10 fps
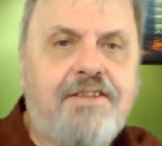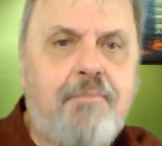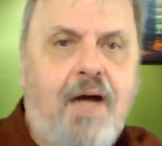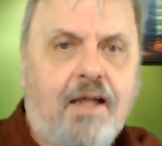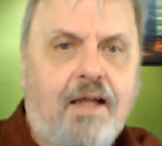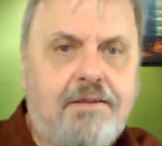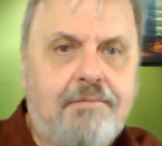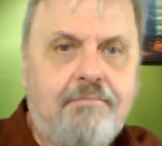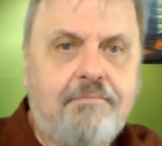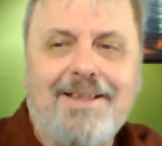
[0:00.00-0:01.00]
a thousand bucks,
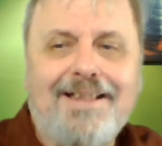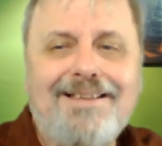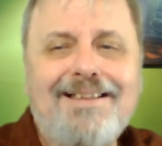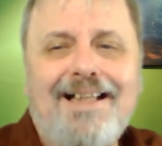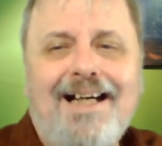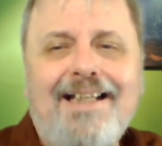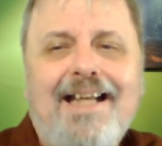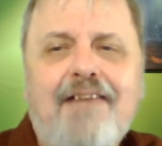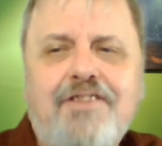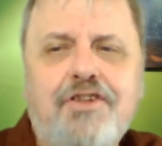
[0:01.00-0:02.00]
but I'd
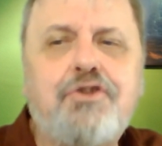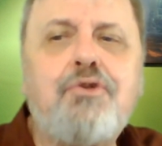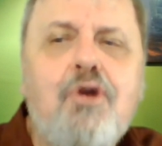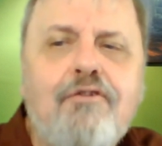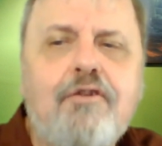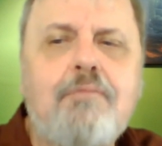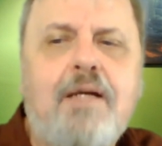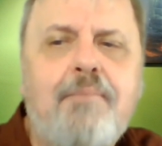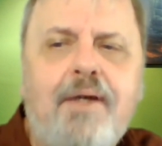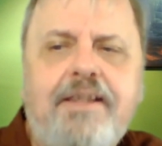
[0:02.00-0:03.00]
have to screw over
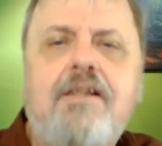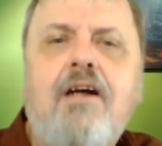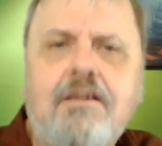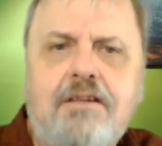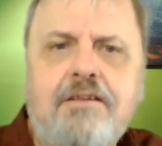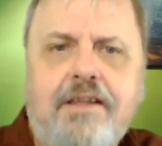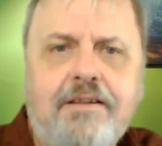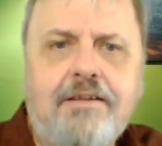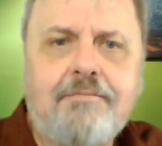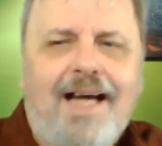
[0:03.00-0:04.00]
my buddy
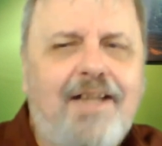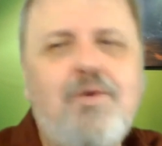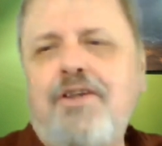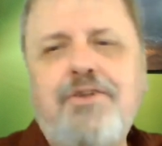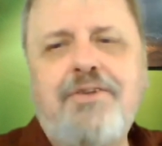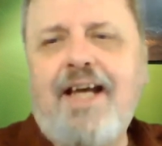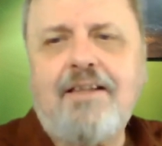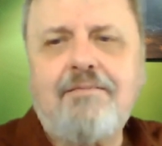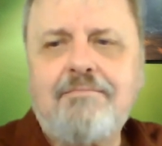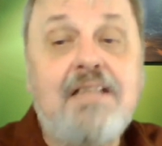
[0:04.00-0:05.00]
Constantine. I don't want to do
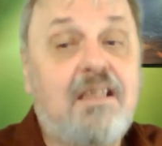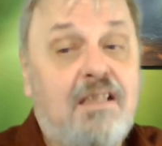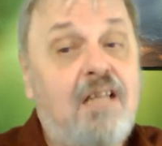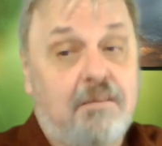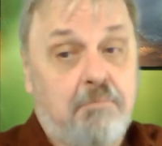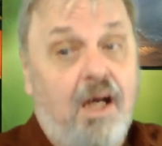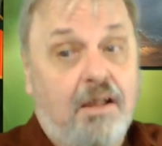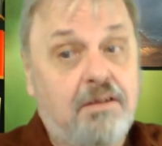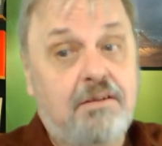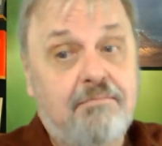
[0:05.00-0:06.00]
that. That's a thousand
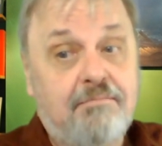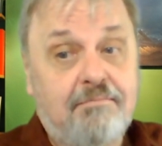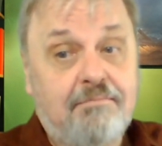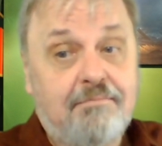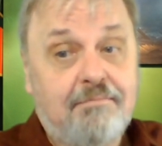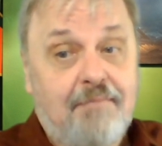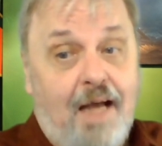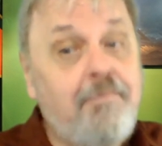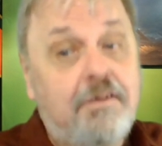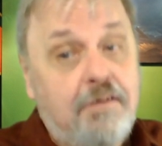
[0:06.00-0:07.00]
bucks.
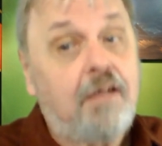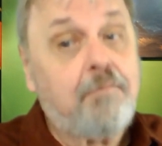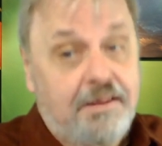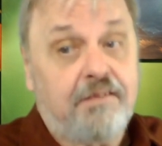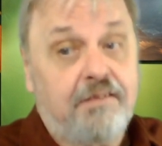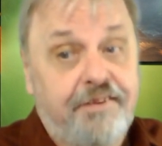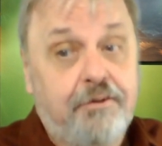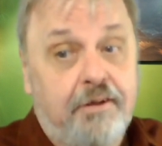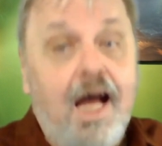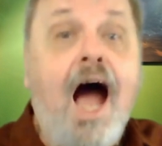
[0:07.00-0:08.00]
I'm going to talk myself
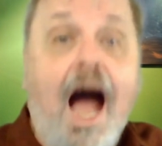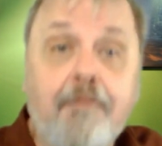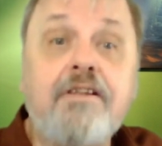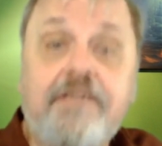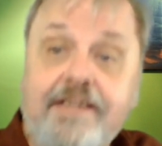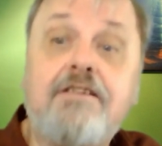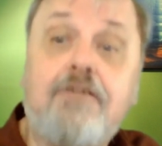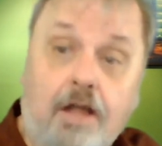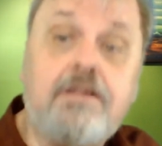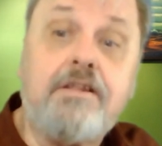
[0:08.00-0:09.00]
into it. I'm going to
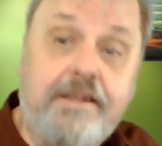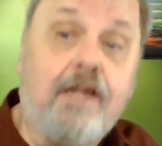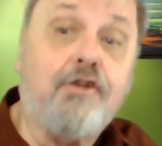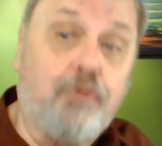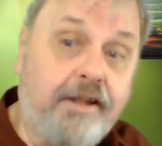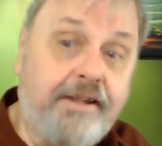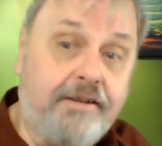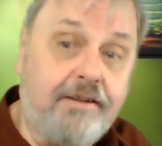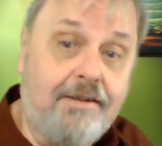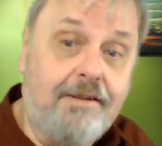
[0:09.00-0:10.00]
take Constantine out drinking.